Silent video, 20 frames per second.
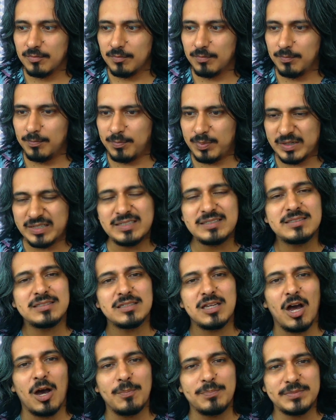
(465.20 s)
But it's
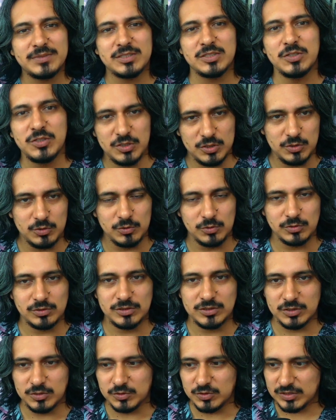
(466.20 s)
up to you
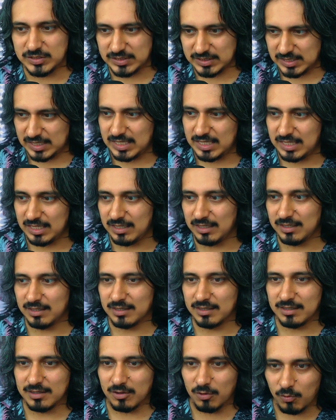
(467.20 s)
to see
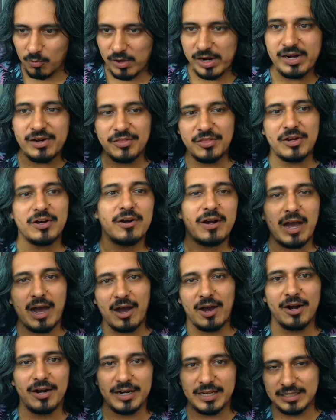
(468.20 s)
where they
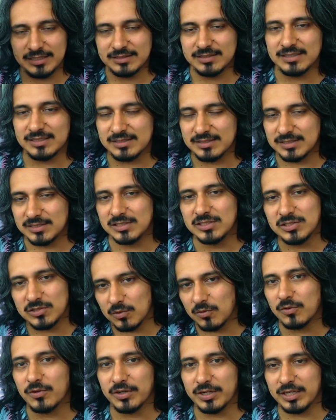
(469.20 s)
are in this
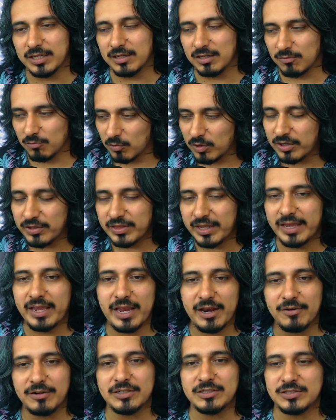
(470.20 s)
story, where the
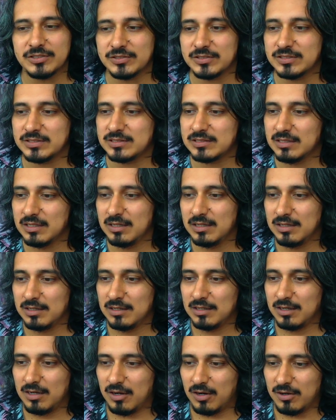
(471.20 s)
characters
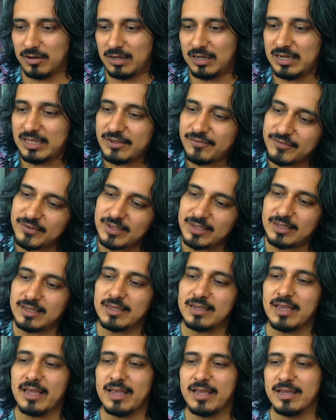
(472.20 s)
are
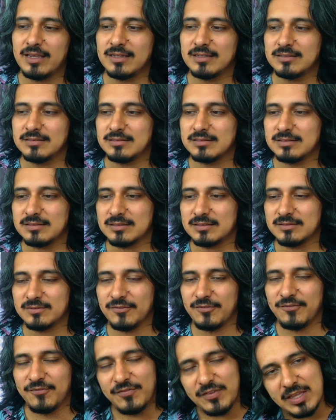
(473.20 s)
living and
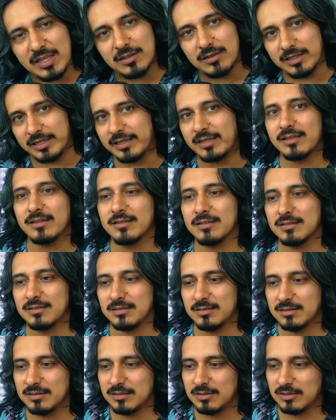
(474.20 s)
feeling
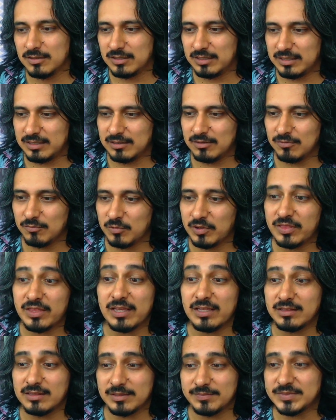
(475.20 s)

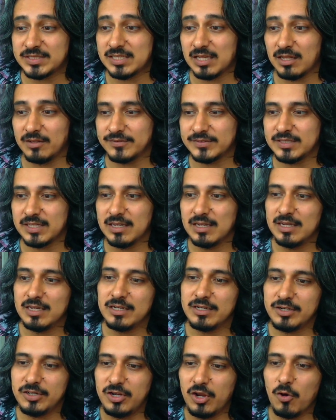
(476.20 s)
within themselves.
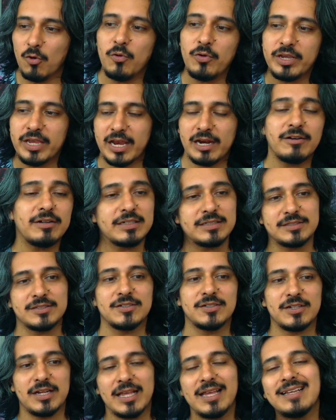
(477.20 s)
No
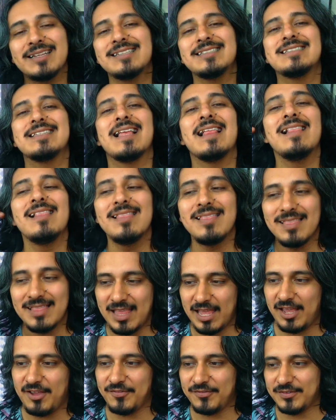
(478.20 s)
character is
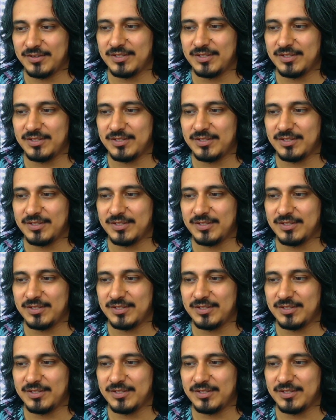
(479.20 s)
left